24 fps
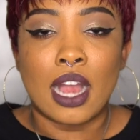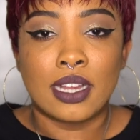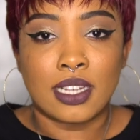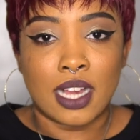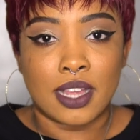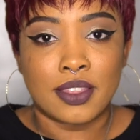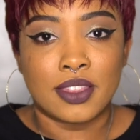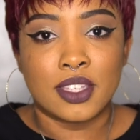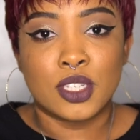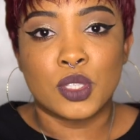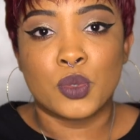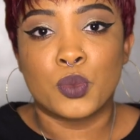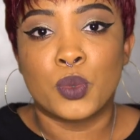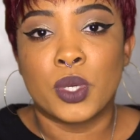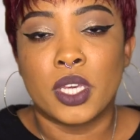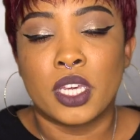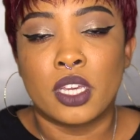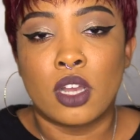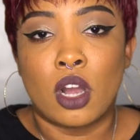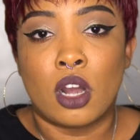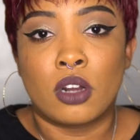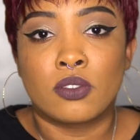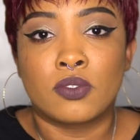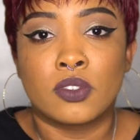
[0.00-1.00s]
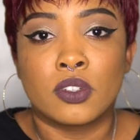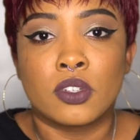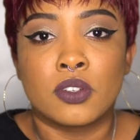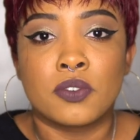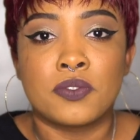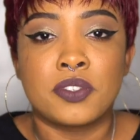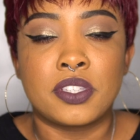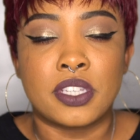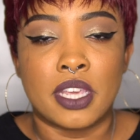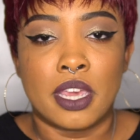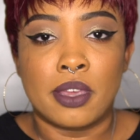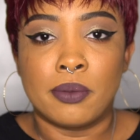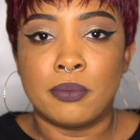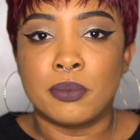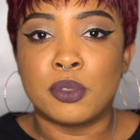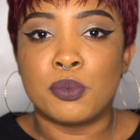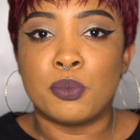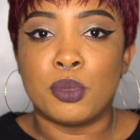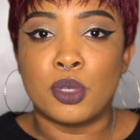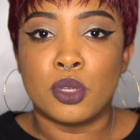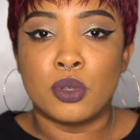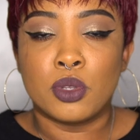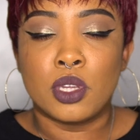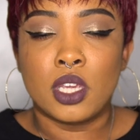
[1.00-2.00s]
I got this wig off of
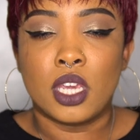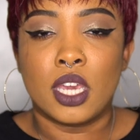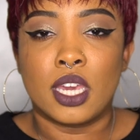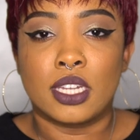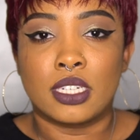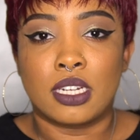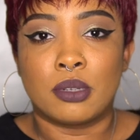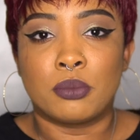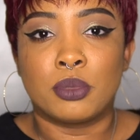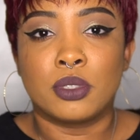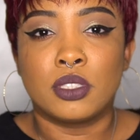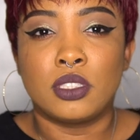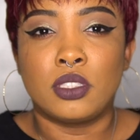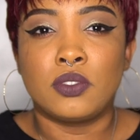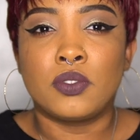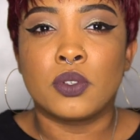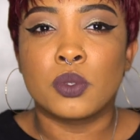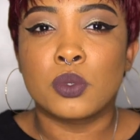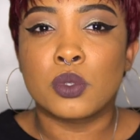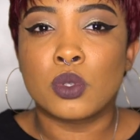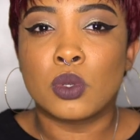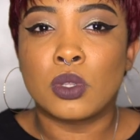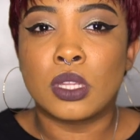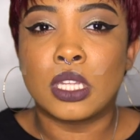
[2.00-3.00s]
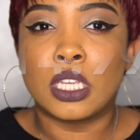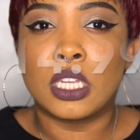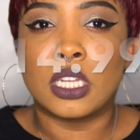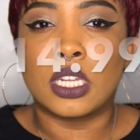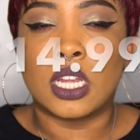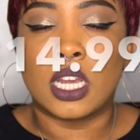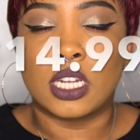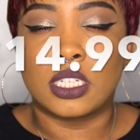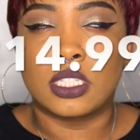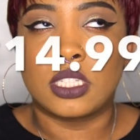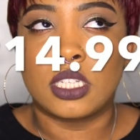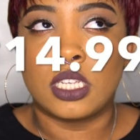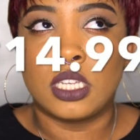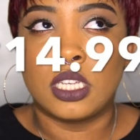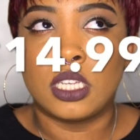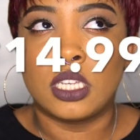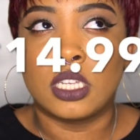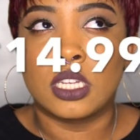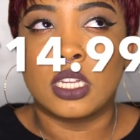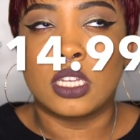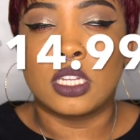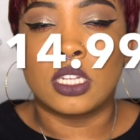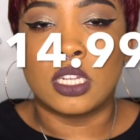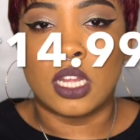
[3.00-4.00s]
Sam's Beauty, and I believe it was only
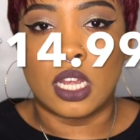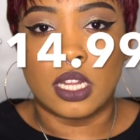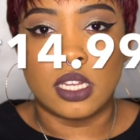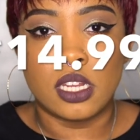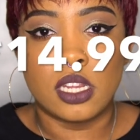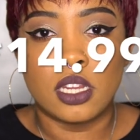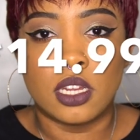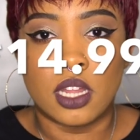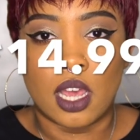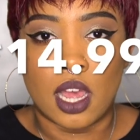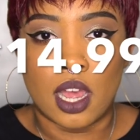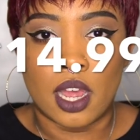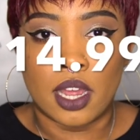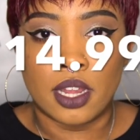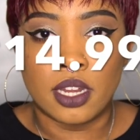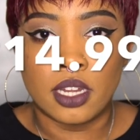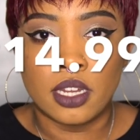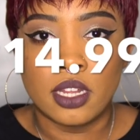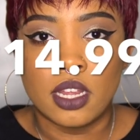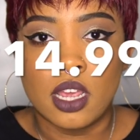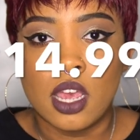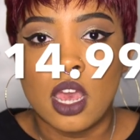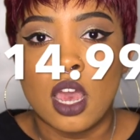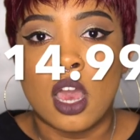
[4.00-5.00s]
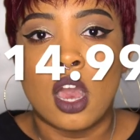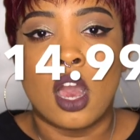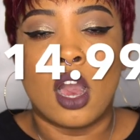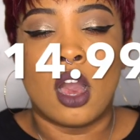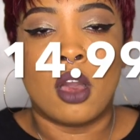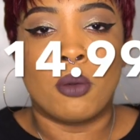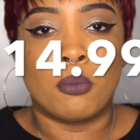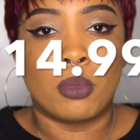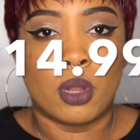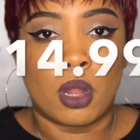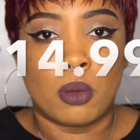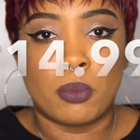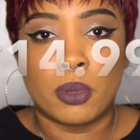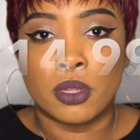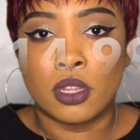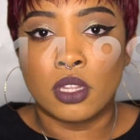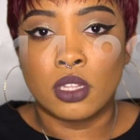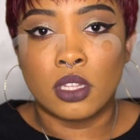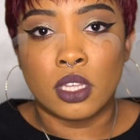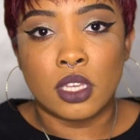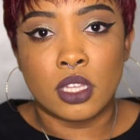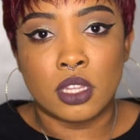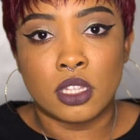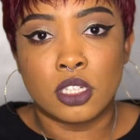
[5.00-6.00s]
nineteen ninety-nine, um, but I'll
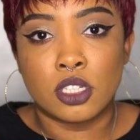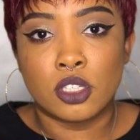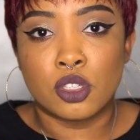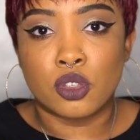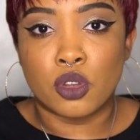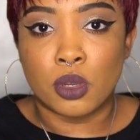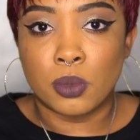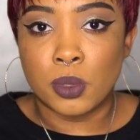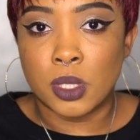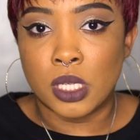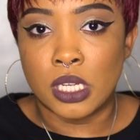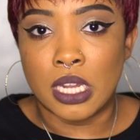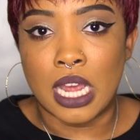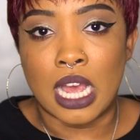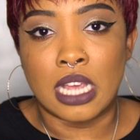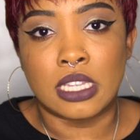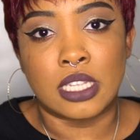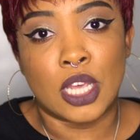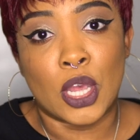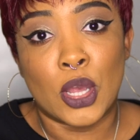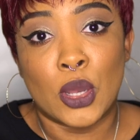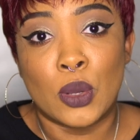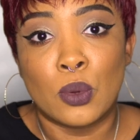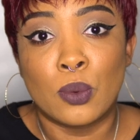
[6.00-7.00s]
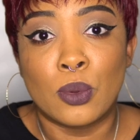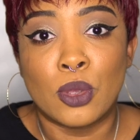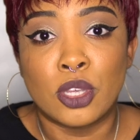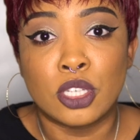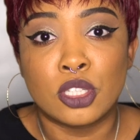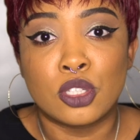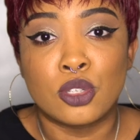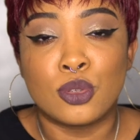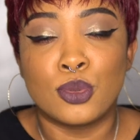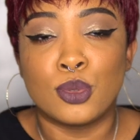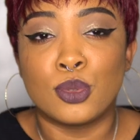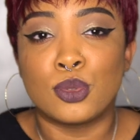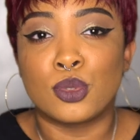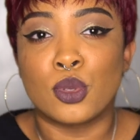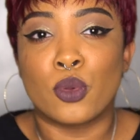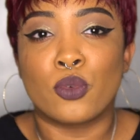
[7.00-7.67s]
put the link in the description as I always do.